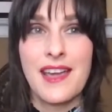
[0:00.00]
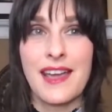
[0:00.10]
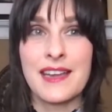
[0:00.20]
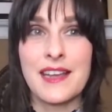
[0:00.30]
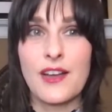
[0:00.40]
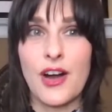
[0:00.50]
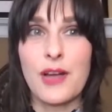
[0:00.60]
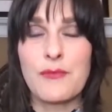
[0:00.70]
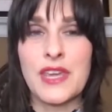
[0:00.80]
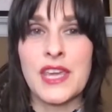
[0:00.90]
And it
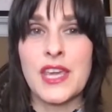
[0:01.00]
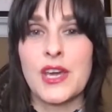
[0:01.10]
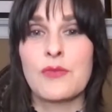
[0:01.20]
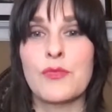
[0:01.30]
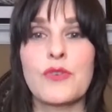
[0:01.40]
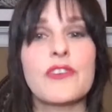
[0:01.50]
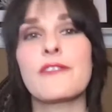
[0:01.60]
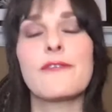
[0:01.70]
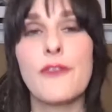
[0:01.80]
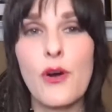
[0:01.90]
got me moving
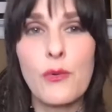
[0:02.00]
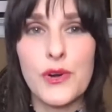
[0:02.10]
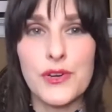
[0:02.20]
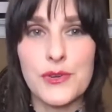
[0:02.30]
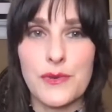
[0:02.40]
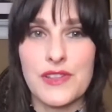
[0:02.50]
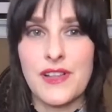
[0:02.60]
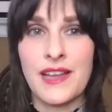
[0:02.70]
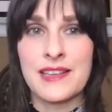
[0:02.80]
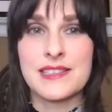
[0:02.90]
forward with
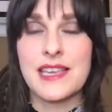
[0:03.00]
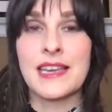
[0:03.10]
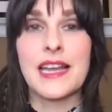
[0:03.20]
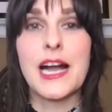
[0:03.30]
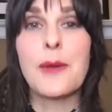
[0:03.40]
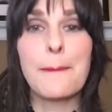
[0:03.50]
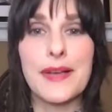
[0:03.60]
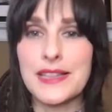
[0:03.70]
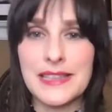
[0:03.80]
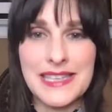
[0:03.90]
clients in a
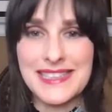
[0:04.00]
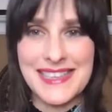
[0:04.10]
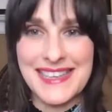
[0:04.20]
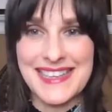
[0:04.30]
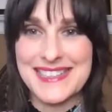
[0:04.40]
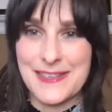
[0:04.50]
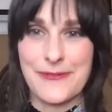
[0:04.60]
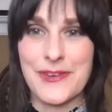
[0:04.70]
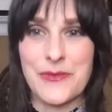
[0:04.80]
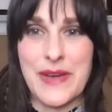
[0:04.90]
completely
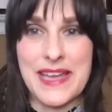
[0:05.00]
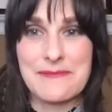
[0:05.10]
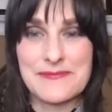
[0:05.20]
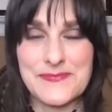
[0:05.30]
different way.